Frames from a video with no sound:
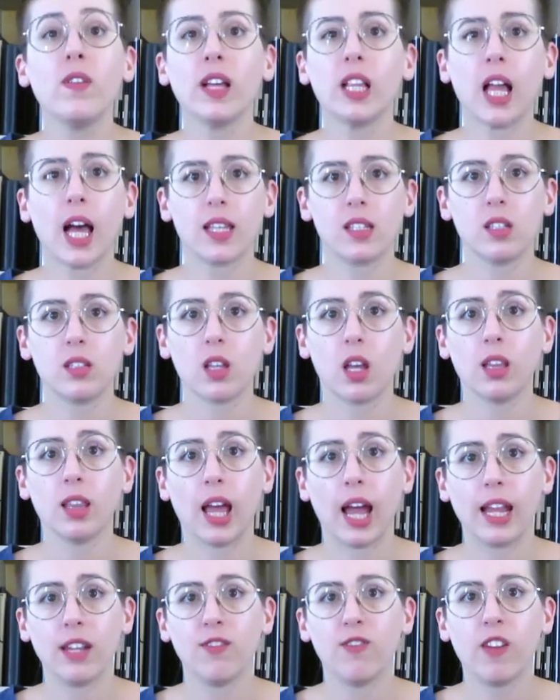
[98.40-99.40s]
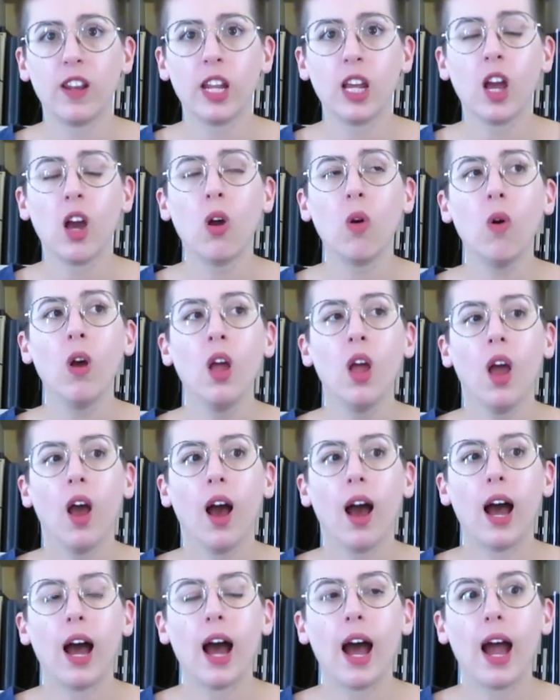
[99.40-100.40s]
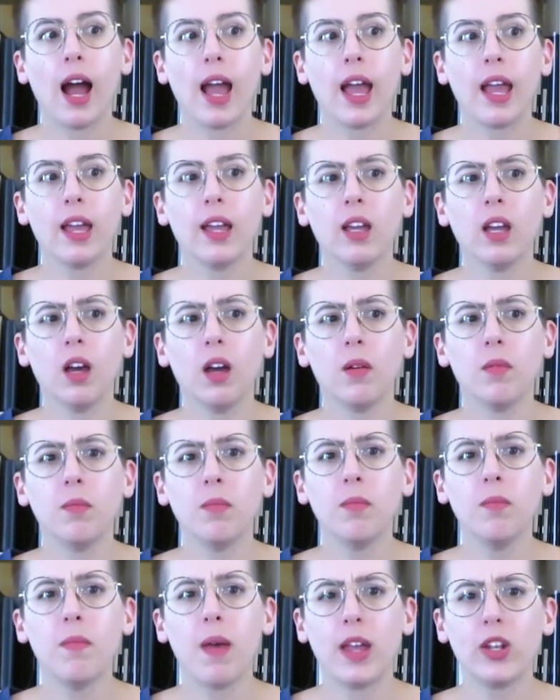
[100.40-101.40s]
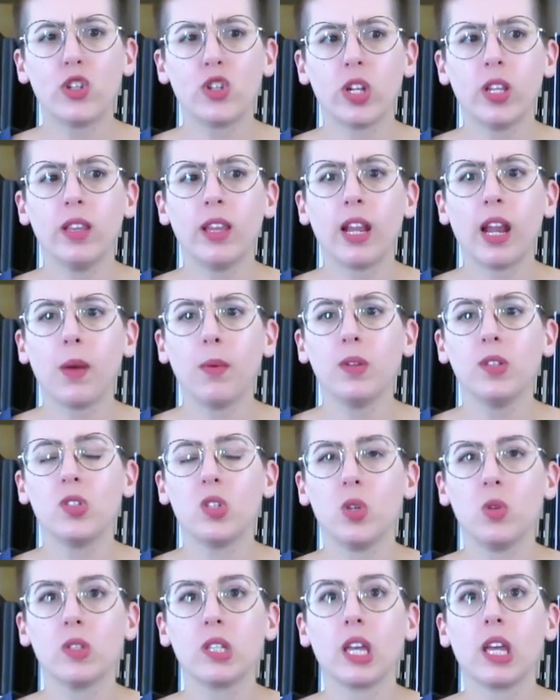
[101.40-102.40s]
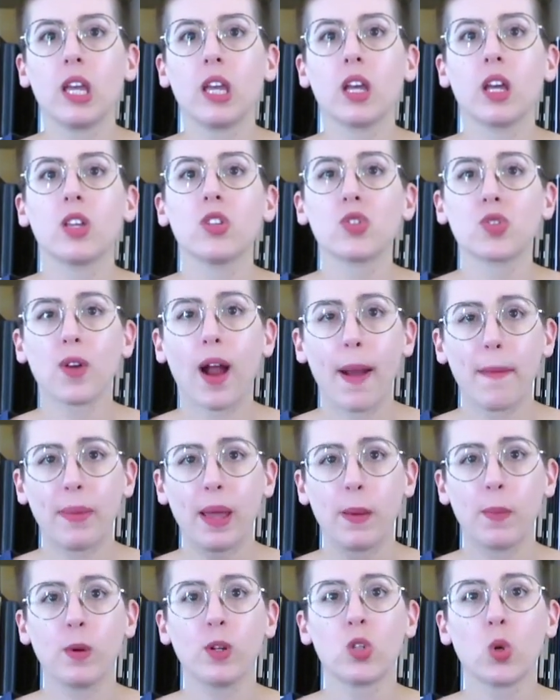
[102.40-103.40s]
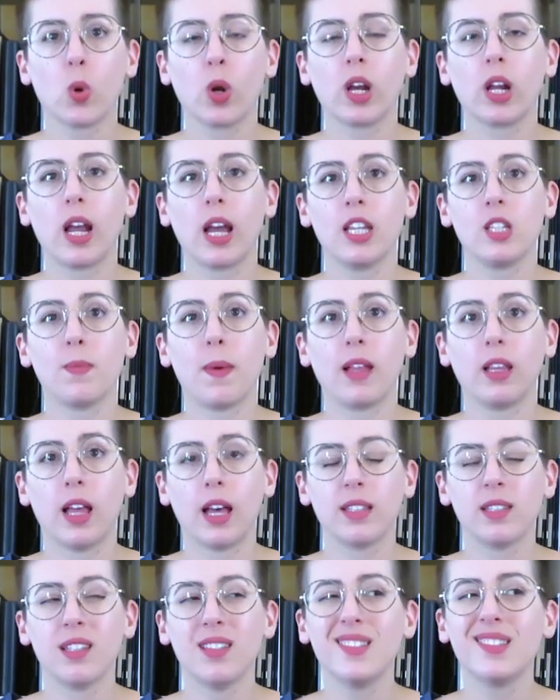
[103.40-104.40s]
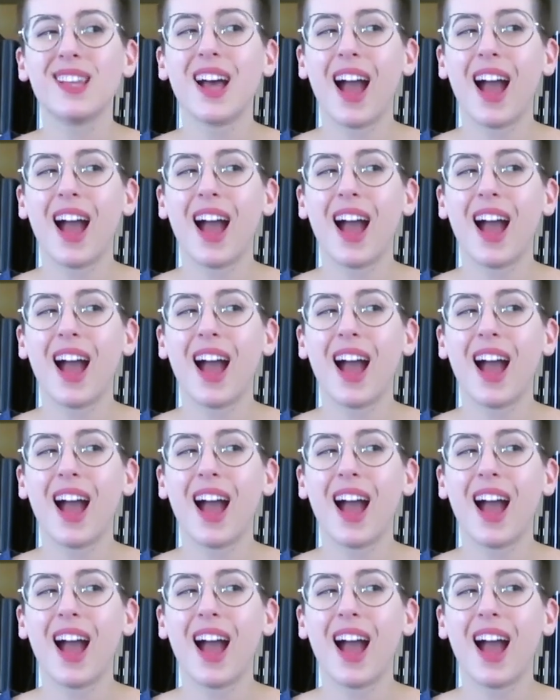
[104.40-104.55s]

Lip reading: classes online video, I mentioned that I was using scrap paper to organize my lessons.